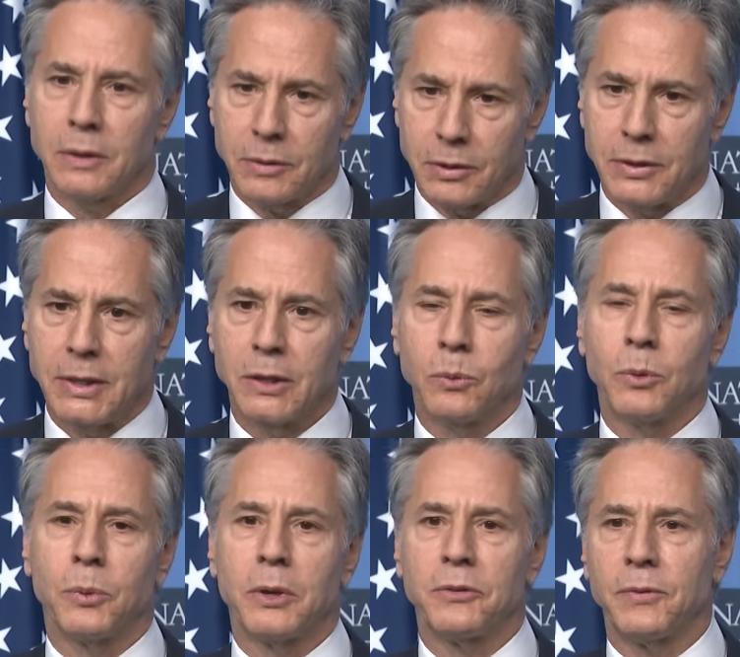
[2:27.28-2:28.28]
to deal
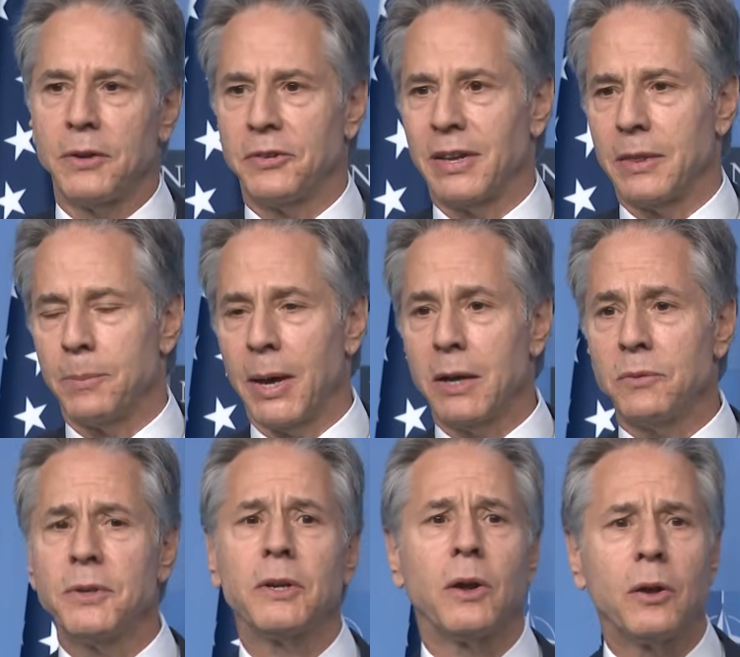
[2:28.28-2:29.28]
with what it's facing on the
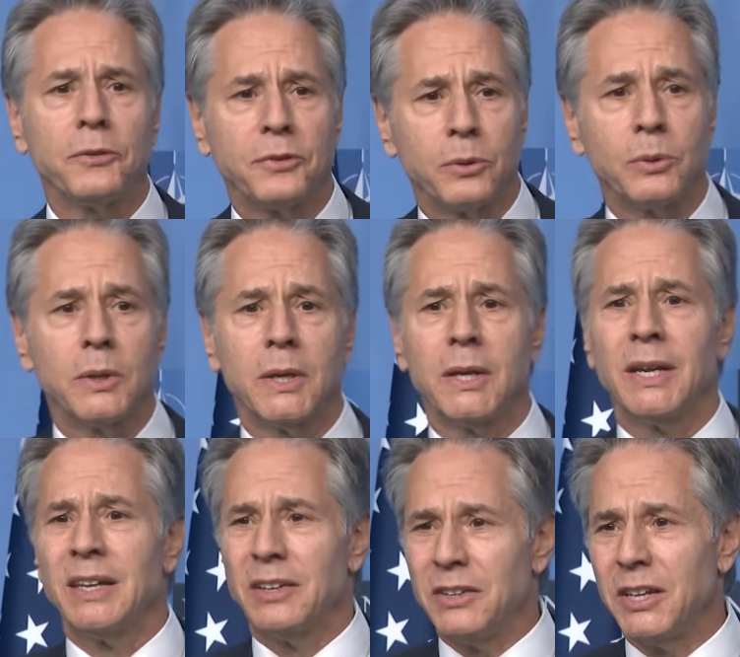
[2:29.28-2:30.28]
battlefield, also
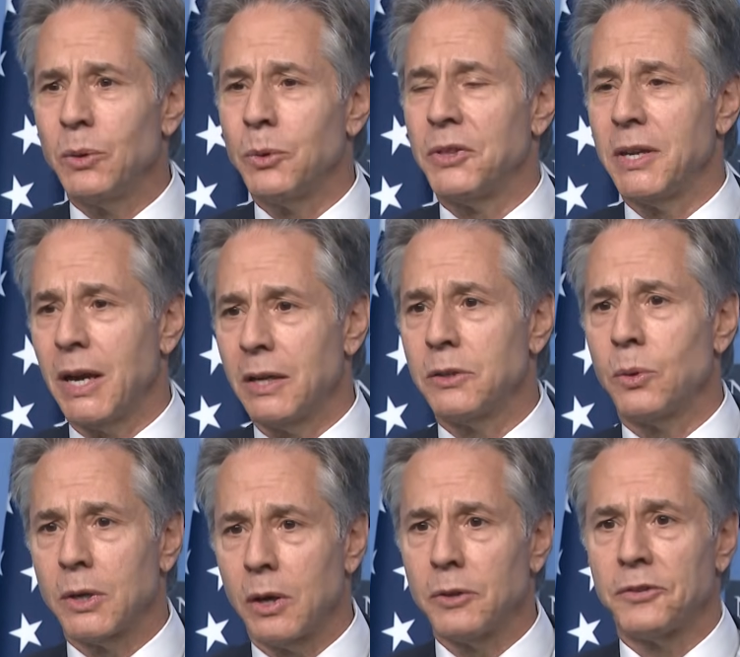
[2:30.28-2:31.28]
to deal with the
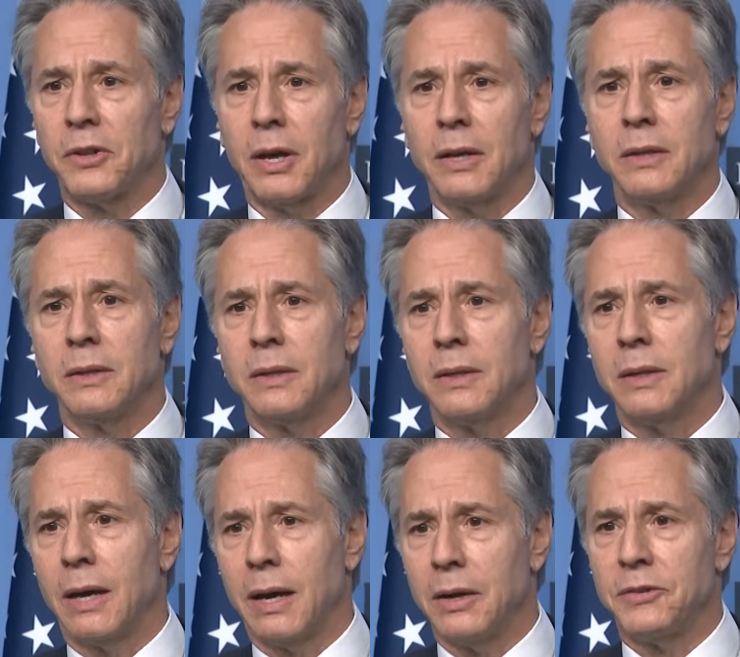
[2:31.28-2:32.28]
ongoing onslaught
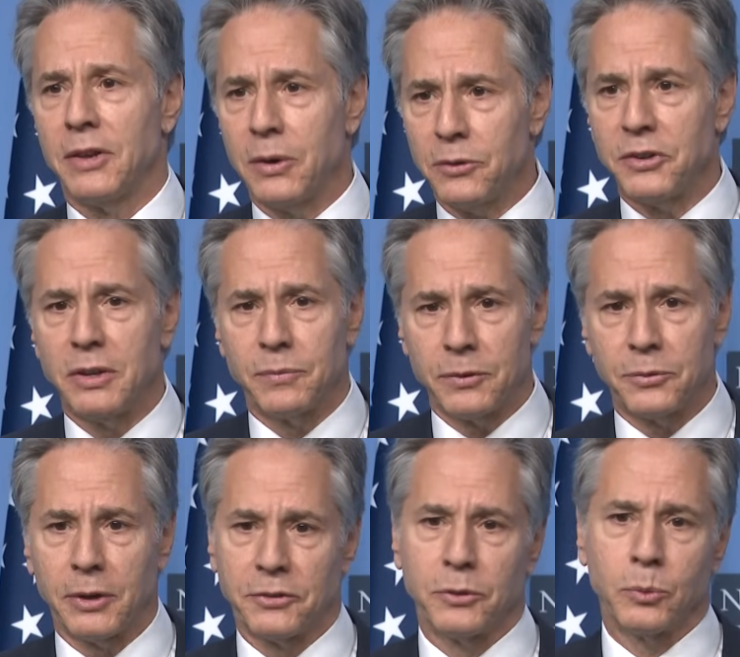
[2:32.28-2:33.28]
on its energy
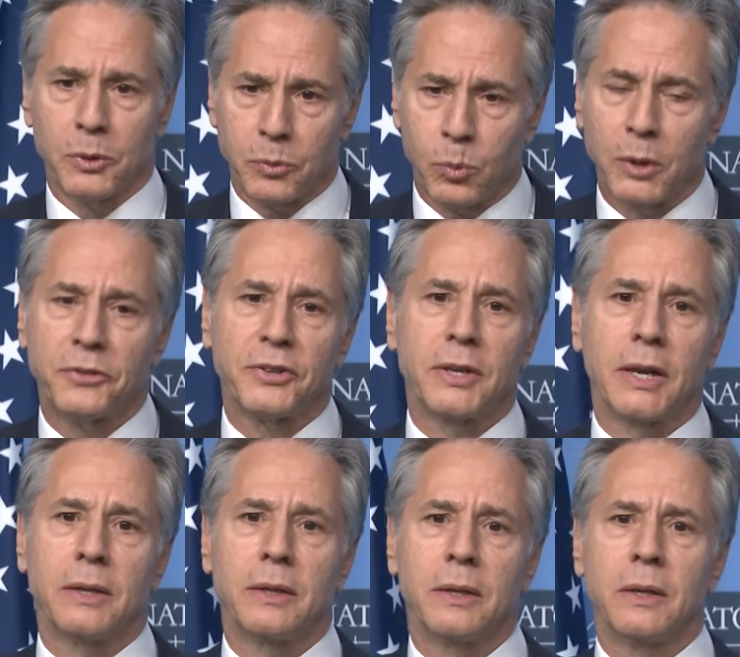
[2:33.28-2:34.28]
infrastructure with, once
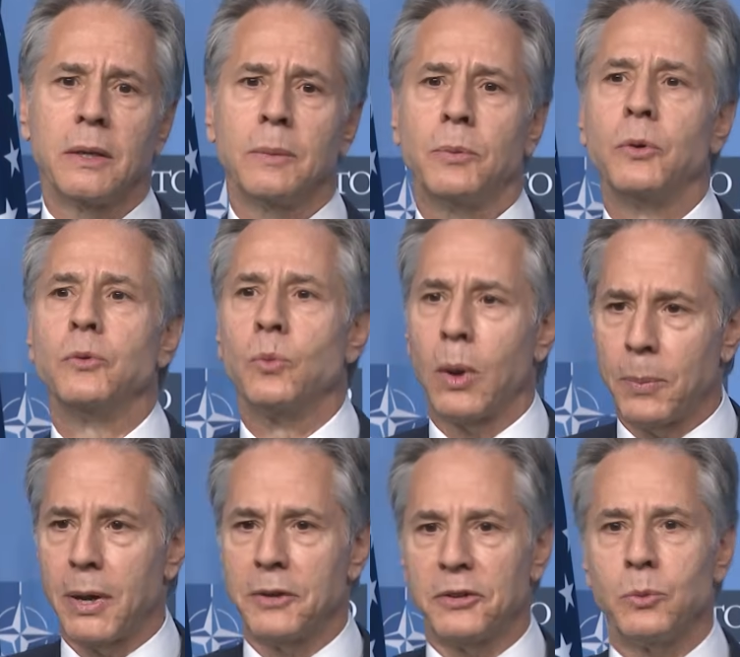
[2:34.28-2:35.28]
again, Putin
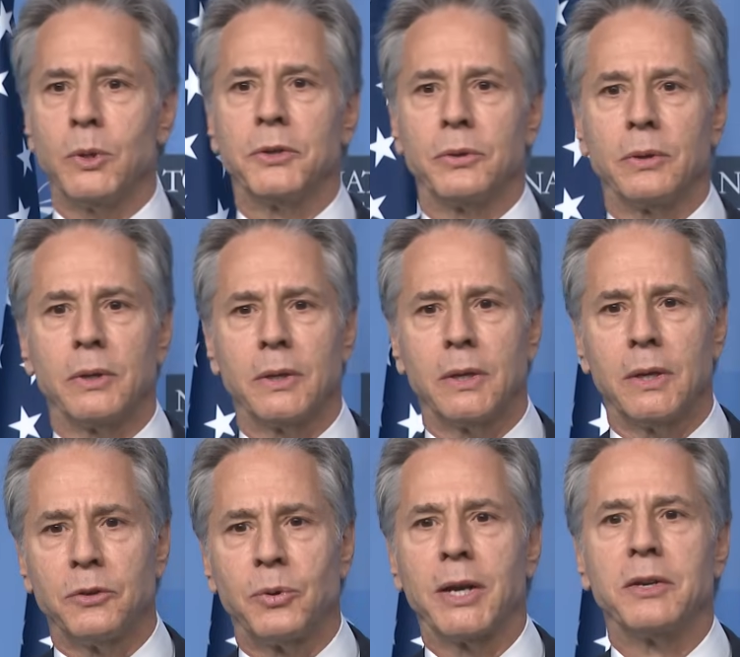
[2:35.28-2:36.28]
weaponizing winter,
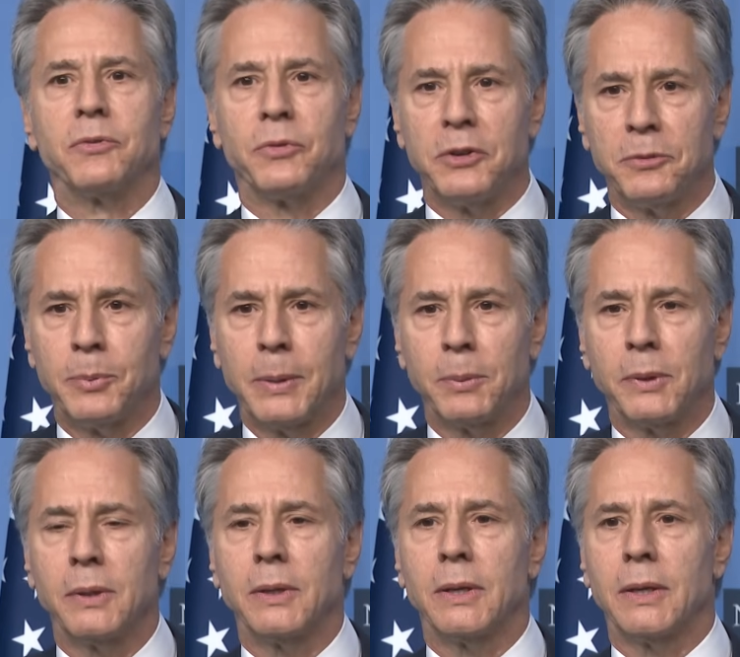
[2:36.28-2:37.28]
trying to freeze people
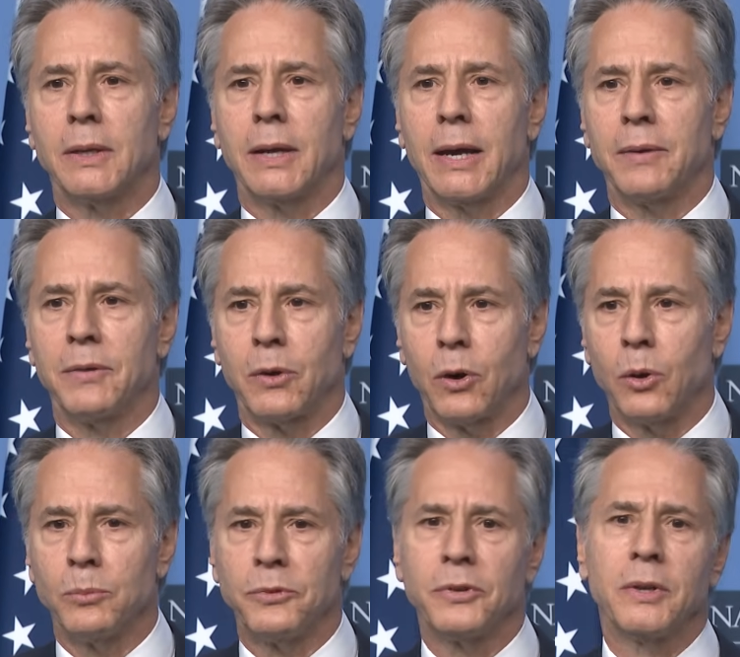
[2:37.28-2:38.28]
out of their
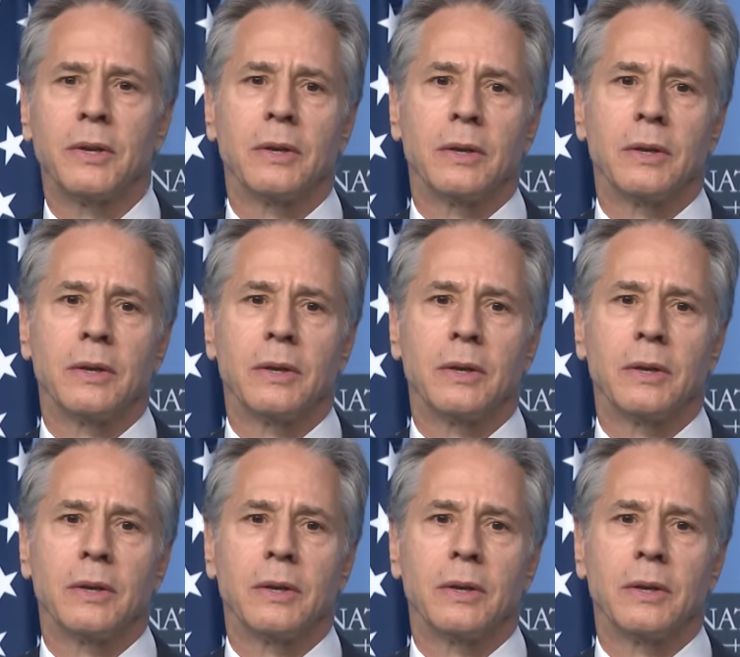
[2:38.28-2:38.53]
homes,